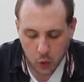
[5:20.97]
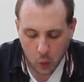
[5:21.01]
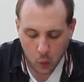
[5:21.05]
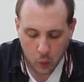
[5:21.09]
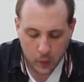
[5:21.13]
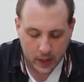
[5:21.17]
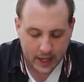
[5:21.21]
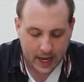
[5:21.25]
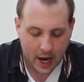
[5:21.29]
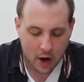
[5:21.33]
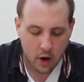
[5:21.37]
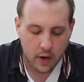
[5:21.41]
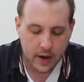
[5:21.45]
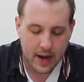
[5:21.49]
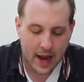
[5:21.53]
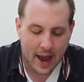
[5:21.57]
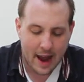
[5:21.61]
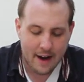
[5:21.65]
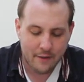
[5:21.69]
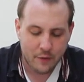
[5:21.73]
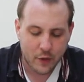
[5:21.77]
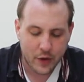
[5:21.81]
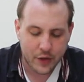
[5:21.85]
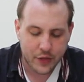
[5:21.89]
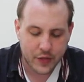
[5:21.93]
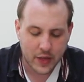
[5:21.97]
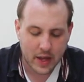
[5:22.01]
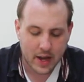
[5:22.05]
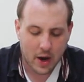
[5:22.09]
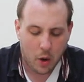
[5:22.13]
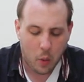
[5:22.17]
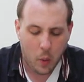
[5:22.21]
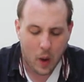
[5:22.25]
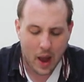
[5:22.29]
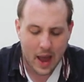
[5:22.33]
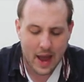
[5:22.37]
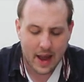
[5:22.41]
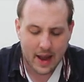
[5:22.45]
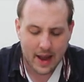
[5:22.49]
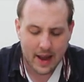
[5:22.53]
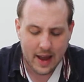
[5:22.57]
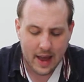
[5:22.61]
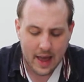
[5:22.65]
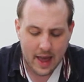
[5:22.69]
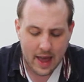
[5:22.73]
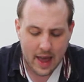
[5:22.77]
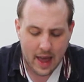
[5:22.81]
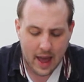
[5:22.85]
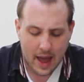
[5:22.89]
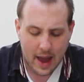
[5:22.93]
We carried everything away
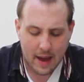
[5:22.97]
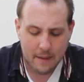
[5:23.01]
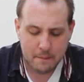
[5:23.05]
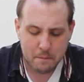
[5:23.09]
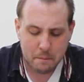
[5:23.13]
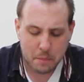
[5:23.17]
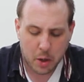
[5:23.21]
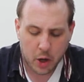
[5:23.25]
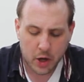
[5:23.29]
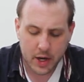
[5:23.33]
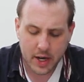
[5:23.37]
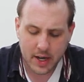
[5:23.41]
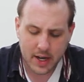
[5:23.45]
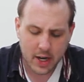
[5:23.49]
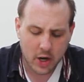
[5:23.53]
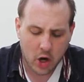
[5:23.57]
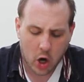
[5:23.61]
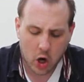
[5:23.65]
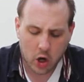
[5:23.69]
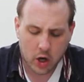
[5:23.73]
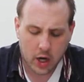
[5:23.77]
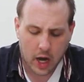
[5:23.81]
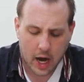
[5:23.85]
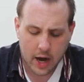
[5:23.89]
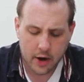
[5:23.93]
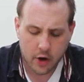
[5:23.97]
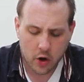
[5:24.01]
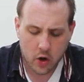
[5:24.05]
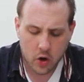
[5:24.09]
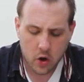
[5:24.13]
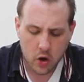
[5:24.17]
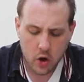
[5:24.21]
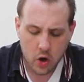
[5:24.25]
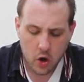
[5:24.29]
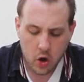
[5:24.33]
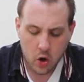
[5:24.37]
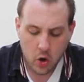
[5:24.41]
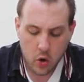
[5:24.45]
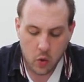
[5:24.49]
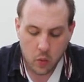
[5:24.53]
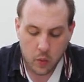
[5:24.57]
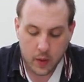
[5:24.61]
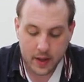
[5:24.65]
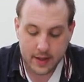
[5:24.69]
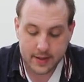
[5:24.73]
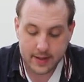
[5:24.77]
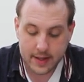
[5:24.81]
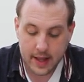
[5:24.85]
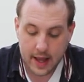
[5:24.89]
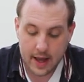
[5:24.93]
and put it in our cutter.
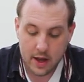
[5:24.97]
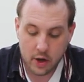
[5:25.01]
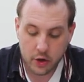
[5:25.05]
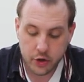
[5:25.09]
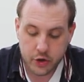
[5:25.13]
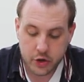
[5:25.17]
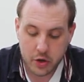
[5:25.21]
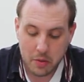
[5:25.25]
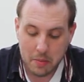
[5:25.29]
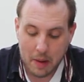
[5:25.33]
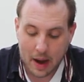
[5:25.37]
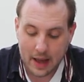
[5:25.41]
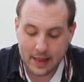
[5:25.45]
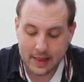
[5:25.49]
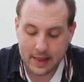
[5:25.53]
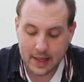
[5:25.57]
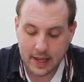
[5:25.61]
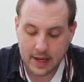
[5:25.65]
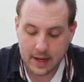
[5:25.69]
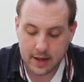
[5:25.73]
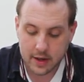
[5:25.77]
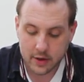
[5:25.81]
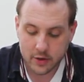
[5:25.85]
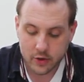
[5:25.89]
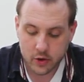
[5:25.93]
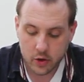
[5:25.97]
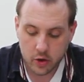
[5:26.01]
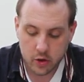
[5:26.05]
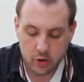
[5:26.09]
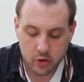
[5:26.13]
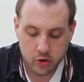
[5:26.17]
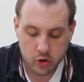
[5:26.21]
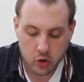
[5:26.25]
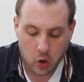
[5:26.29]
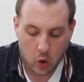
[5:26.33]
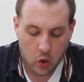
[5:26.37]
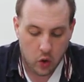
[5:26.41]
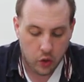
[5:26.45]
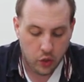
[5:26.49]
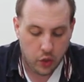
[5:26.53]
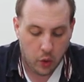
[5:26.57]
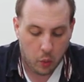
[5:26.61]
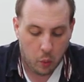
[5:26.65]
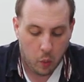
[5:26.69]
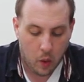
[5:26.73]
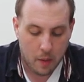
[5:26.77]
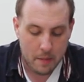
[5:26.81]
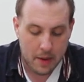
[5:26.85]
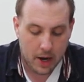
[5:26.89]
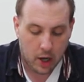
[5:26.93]
We sailed to Miletus, sold the
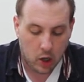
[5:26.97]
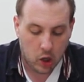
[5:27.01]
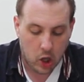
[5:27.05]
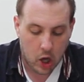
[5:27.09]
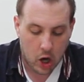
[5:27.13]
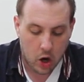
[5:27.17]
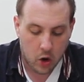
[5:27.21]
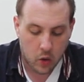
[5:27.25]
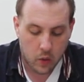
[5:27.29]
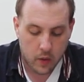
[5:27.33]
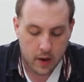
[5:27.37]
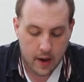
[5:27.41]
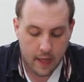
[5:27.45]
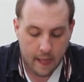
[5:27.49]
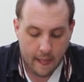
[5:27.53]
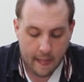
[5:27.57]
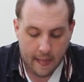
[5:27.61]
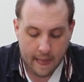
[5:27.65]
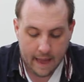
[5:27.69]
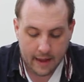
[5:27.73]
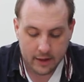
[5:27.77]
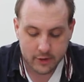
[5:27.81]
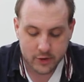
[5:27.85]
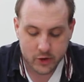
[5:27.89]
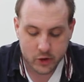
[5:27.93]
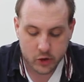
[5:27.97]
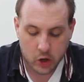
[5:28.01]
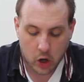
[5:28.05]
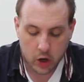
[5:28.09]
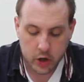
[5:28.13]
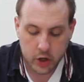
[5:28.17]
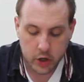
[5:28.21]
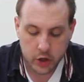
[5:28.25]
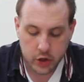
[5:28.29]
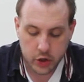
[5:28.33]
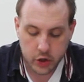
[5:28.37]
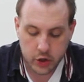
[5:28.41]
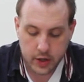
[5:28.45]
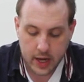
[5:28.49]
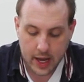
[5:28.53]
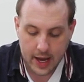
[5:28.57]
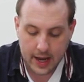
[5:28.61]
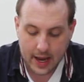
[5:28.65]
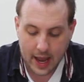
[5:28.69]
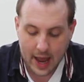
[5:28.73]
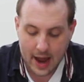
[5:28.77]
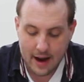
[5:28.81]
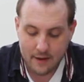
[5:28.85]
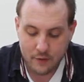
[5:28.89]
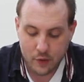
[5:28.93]
woman alone, and started to
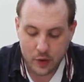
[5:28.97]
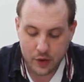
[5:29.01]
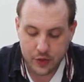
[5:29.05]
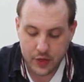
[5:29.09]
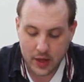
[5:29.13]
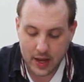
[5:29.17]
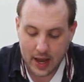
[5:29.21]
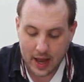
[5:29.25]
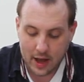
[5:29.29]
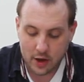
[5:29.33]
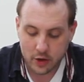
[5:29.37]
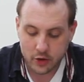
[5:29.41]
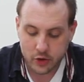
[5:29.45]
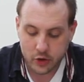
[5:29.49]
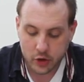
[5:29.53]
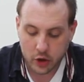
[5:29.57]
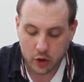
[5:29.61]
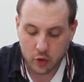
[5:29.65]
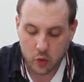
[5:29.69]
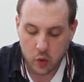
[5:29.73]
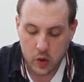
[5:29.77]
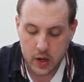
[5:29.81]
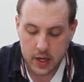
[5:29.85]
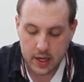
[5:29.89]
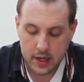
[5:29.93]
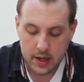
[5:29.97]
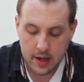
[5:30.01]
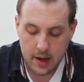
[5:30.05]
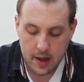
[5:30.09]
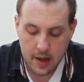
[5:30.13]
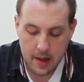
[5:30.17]
take everything else to Crete.